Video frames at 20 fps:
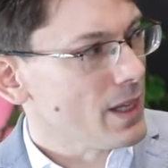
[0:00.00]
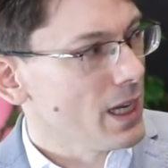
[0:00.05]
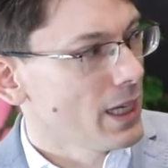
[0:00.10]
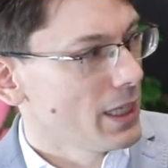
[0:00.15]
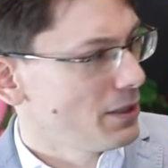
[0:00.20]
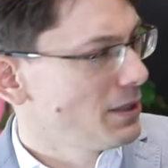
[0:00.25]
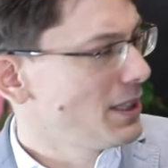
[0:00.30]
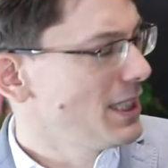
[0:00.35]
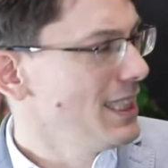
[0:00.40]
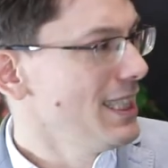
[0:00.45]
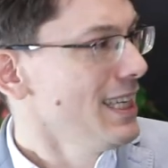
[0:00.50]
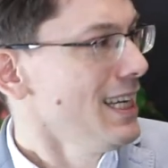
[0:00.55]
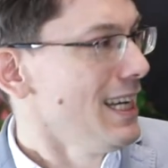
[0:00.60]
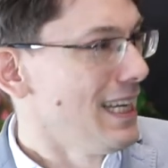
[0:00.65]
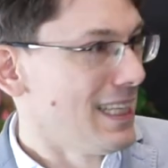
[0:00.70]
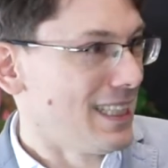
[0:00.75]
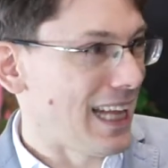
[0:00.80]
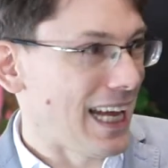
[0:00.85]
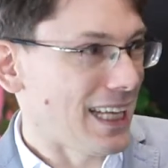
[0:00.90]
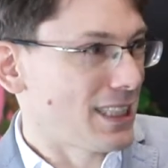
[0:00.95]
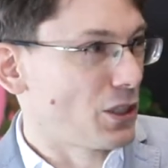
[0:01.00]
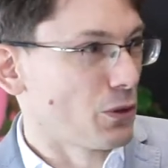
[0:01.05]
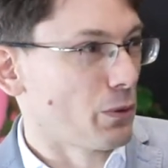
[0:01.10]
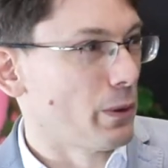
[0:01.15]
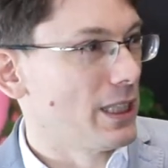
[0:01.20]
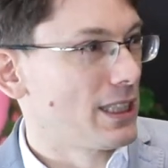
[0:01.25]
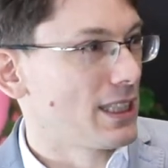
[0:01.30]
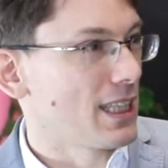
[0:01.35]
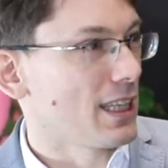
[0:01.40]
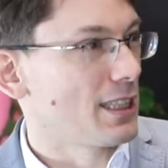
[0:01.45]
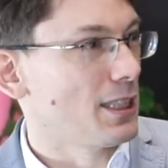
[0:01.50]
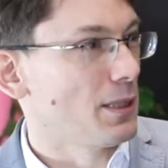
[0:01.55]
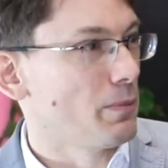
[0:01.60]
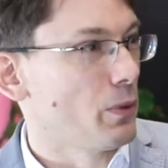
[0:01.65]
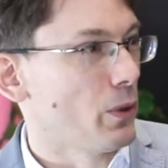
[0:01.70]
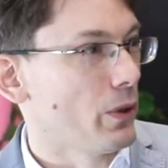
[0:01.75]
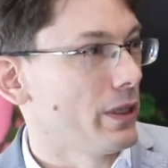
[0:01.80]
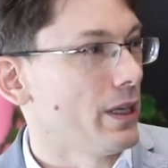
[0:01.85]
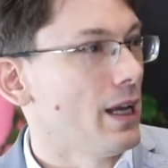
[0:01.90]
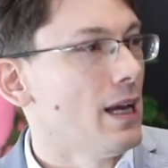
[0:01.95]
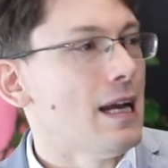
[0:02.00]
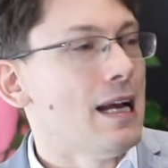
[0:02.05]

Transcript: You see, that's the real starting point.